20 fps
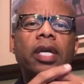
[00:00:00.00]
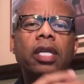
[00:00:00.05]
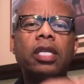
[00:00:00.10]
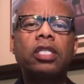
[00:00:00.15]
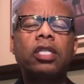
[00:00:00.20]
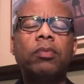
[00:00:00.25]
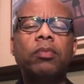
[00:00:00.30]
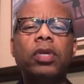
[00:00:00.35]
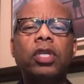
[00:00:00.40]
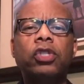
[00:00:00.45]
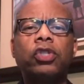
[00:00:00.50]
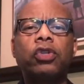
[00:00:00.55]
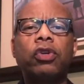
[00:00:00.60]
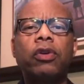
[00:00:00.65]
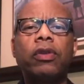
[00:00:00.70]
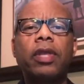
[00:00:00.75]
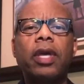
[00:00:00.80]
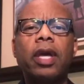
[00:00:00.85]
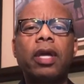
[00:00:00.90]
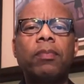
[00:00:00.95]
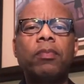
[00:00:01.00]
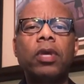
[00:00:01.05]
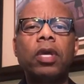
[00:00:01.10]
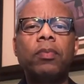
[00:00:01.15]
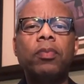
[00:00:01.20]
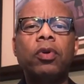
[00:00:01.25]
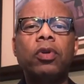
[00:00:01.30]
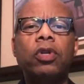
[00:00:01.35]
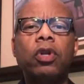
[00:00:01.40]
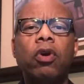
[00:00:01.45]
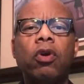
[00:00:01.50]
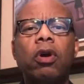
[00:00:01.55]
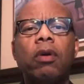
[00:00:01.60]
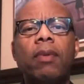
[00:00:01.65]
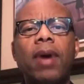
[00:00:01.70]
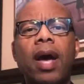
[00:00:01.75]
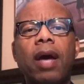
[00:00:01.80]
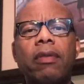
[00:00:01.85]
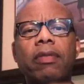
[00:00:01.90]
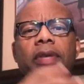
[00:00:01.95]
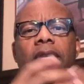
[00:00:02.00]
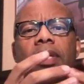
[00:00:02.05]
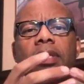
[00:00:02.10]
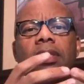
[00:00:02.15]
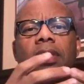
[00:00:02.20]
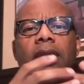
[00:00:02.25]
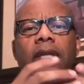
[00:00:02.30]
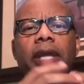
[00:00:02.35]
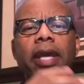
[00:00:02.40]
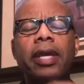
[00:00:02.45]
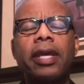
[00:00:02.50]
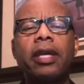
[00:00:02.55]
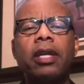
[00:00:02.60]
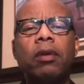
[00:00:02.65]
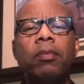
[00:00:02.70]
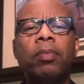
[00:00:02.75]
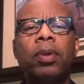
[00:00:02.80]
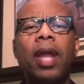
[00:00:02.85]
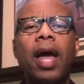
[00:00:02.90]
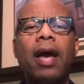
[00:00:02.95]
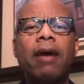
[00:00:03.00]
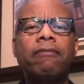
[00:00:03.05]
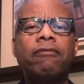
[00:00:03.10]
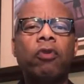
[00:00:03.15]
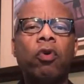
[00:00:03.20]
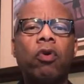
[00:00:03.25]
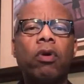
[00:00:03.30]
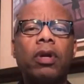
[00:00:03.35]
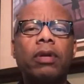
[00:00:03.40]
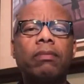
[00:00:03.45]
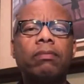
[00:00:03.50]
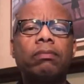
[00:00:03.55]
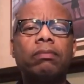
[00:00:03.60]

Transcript: is to be sure that people know about this and they can apply for it.